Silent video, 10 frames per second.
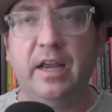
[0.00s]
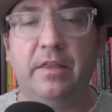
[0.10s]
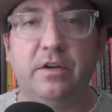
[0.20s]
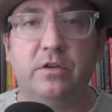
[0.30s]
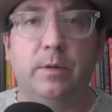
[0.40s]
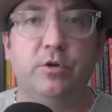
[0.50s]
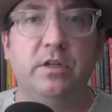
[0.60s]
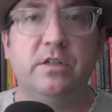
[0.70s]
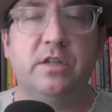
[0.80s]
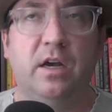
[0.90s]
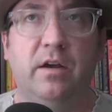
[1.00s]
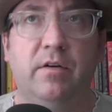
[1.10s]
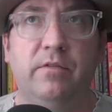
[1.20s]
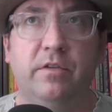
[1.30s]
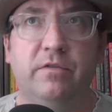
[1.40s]
And the descriptions
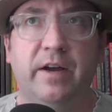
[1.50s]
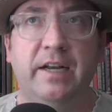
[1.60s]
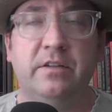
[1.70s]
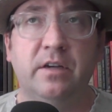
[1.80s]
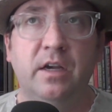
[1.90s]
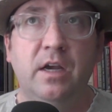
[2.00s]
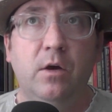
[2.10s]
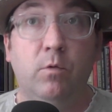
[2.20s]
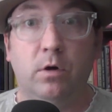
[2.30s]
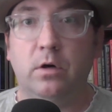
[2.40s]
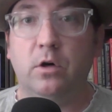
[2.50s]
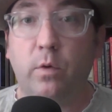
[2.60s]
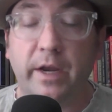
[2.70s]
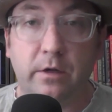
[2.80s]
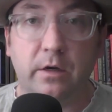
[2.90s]
of the fights were
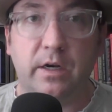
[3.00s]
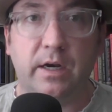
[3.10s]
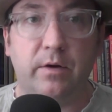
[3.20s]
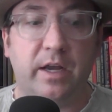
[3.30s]
quite good.